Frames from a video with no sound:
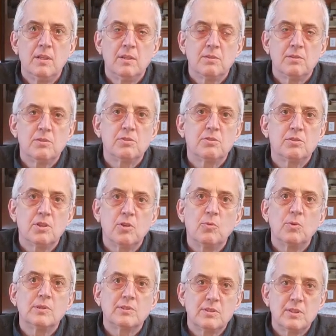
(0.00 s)
to show
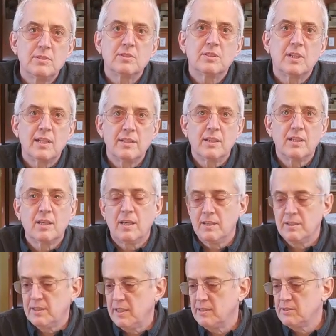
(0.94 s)
what's inside the
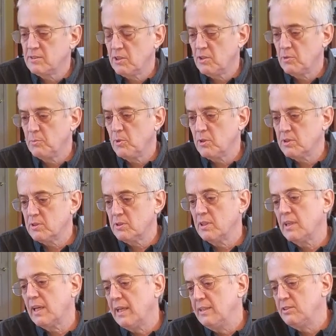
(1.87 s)
contents of the books
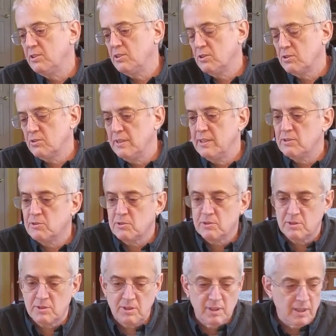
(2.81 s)
in case you're
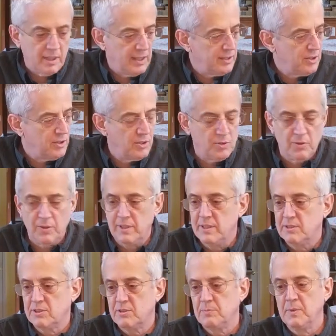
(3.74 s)
interested and
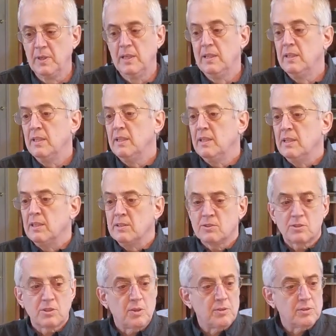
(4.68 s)
curious.
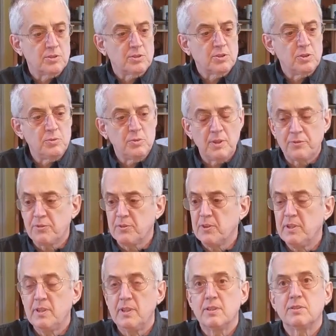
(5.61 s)
So there's two
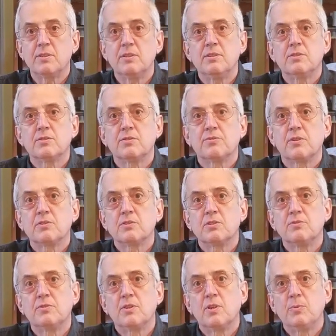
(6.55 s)
different editions. First
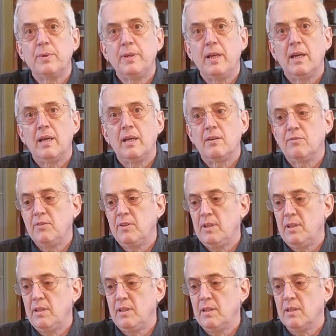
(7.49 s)
of all, we have
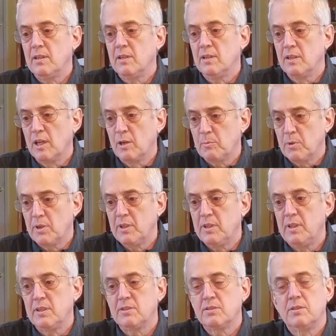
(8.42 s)
the numbered
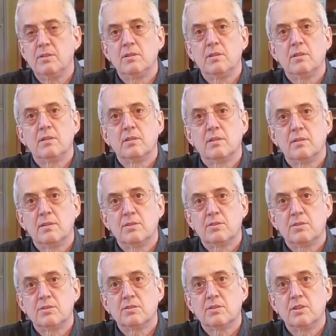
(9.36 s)
edition.
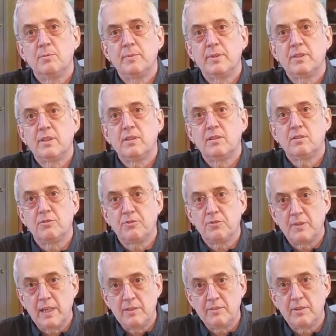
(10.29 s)
This is limited to
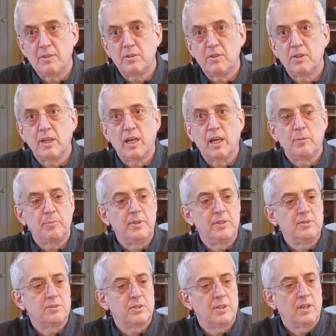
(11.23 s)
500
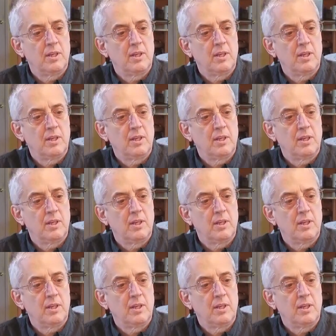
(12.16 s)
copies.